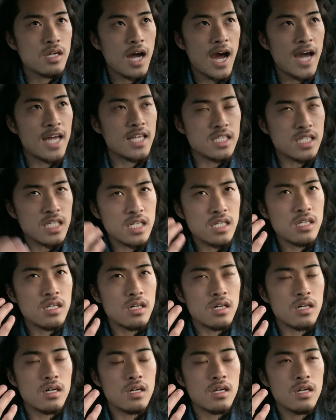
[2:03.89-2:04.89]

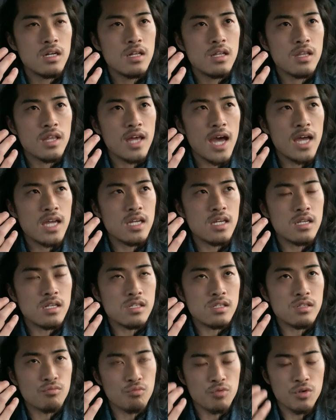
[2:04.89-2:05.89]
idea that
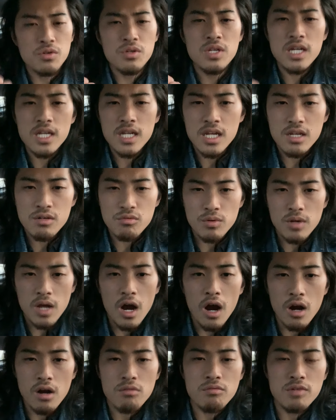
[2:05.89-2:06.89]
is rooted in
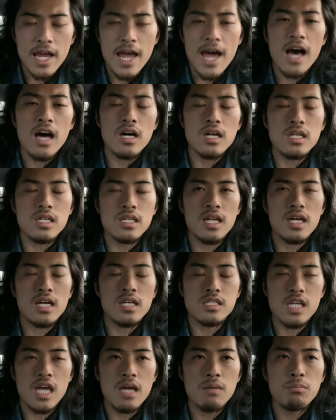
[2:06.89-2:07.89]
our reality,
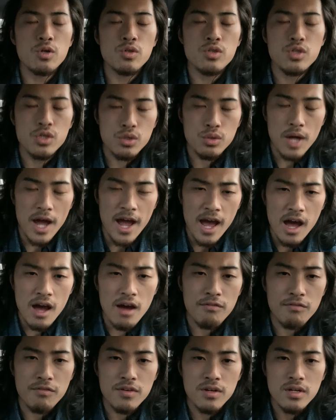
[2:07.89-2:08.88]
that's able to
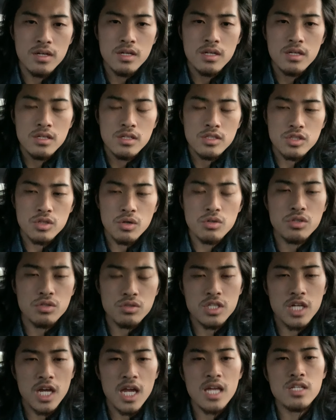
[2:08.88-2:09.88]
have social
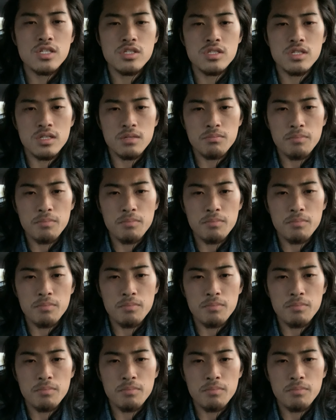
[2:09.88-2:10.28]
change,